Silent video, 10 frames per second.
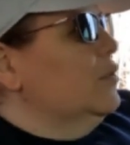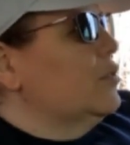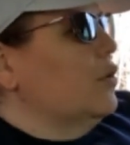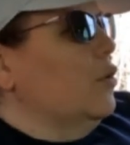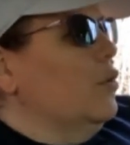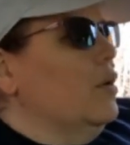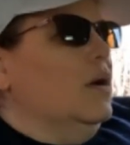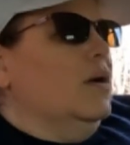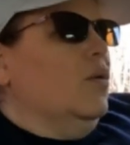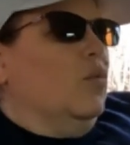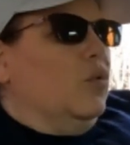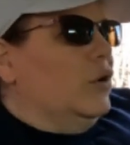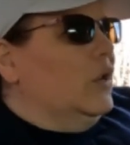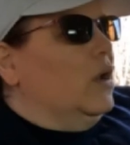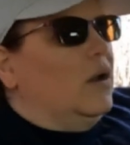So
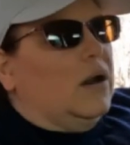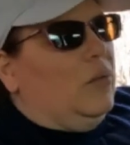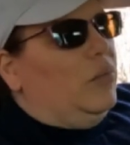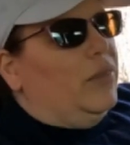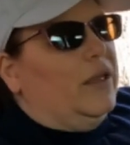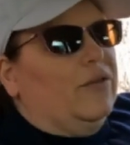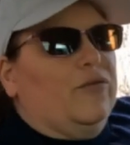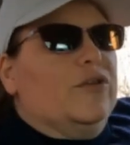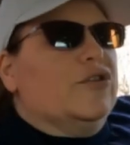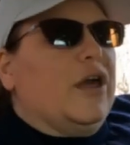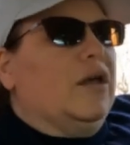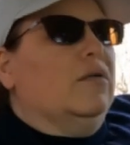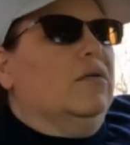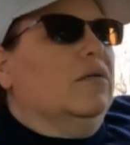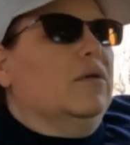working on a couple things for the
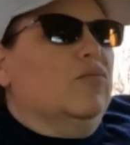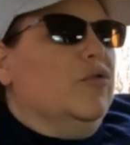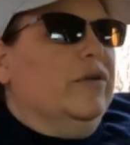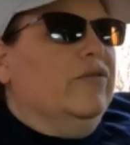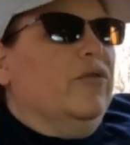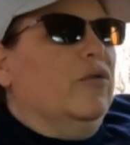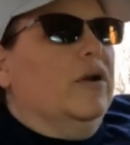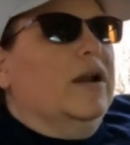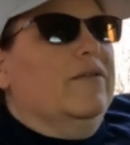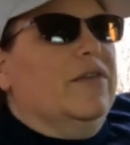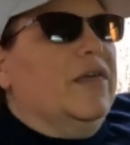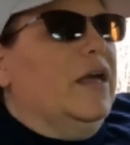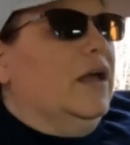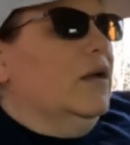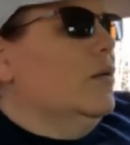channel moving forward and
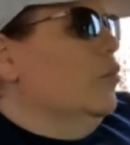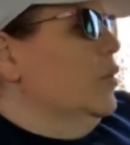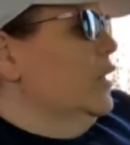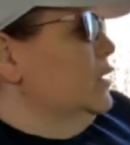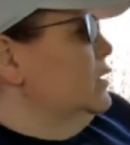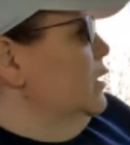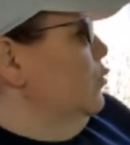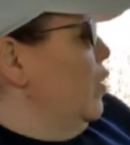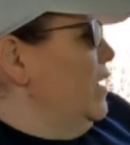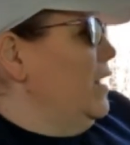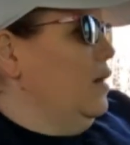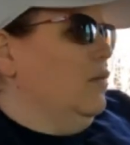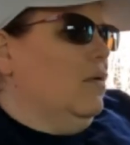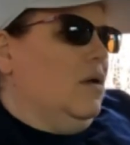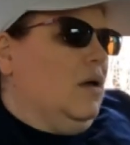everything. But right
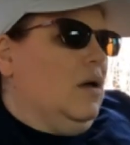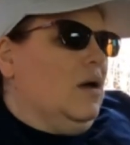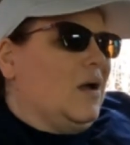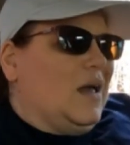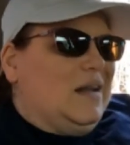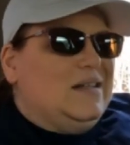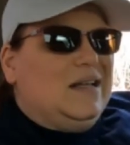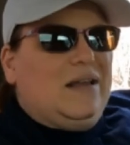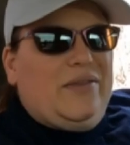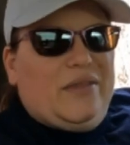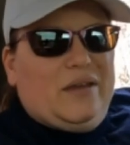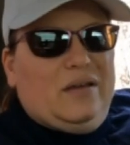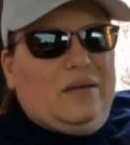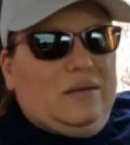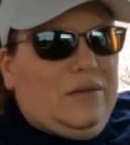now, kind of digging
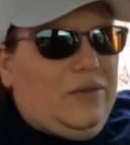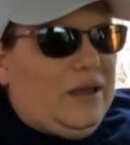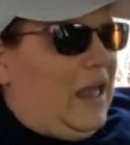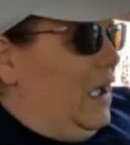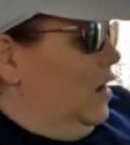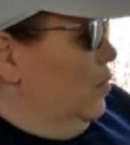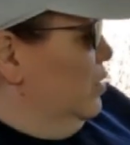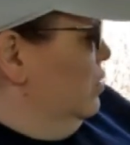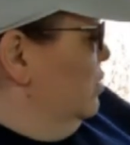the cab